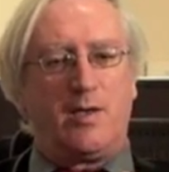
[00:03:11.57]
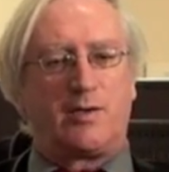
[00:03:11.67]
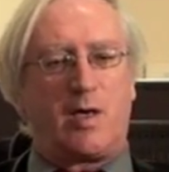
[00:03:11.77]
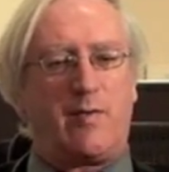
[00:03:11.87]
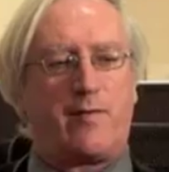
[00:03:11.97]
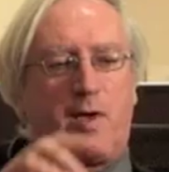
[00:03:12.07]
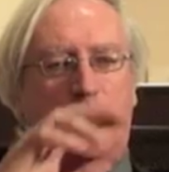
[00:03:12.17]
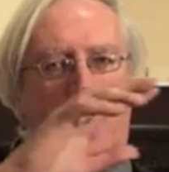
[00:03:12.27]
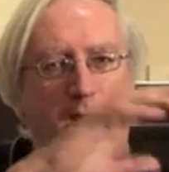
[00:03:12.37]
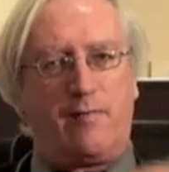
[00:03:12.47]
So we've got
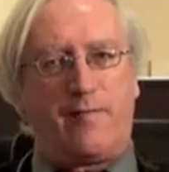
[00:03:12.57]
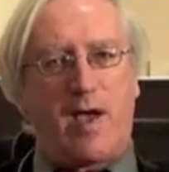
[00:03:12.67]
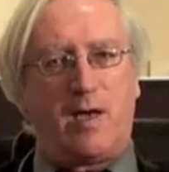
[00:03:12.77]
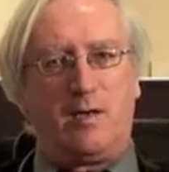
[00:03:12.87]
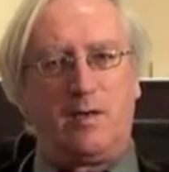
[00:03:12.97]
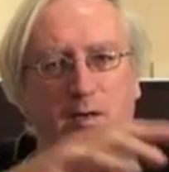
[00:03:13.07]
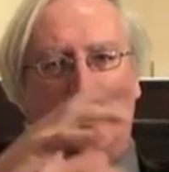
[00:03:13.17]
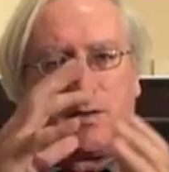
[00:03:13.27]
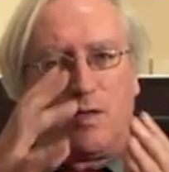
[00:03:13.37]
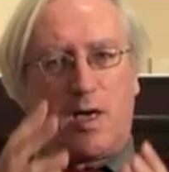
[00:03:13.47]
a low-fat,
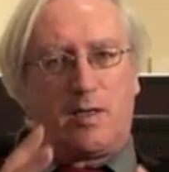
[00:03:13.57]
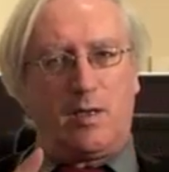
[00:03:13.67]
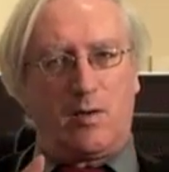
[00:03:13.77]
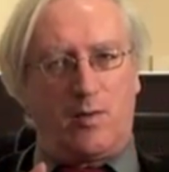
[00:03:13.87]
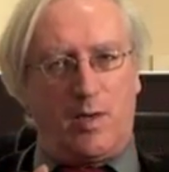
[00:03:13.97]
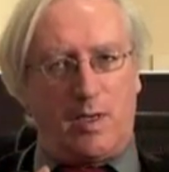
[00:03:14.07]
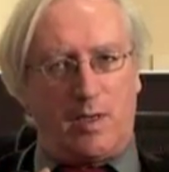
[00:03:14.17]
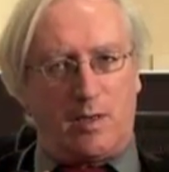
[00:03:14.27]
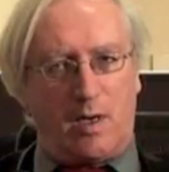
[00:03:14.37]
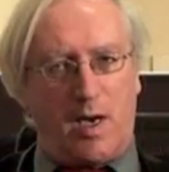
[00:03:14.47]
slightly
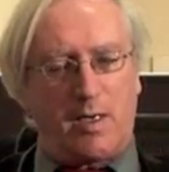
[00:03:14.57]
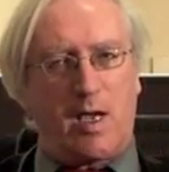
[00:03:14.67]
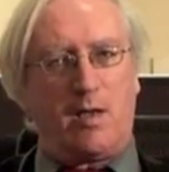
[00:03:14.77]
oily diet,